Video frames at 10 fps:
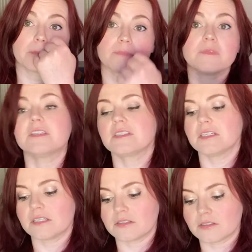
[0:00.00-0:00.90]
This
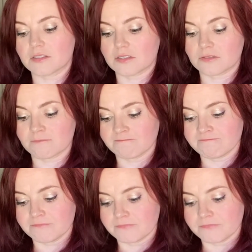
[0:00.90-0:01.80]
is,
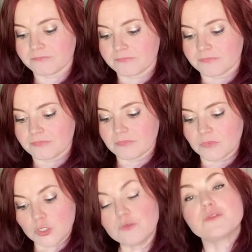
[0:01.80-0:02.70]

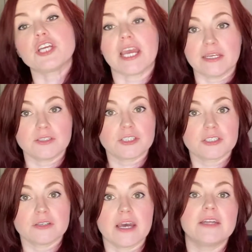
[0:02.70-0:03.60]
you've changed
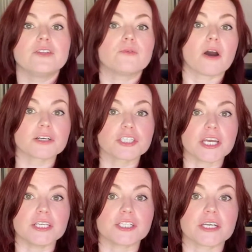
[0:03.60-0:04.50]
and you are
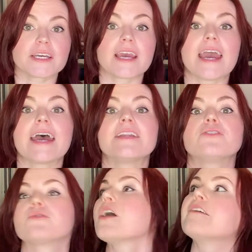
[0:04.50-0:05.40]
changing and
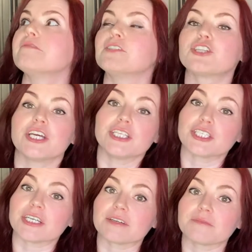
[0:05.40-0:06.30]
your life is changing.